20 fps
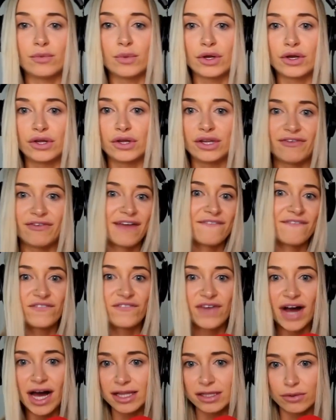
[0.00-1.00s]
world if I have
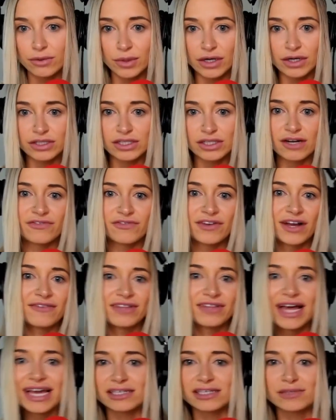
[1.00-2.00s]
followers or if I
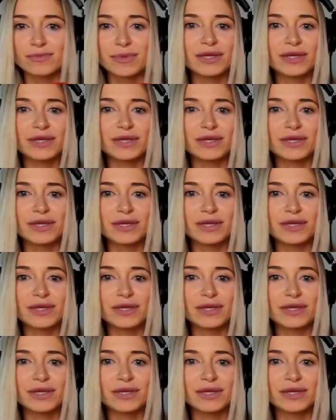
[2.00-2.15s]
have likes,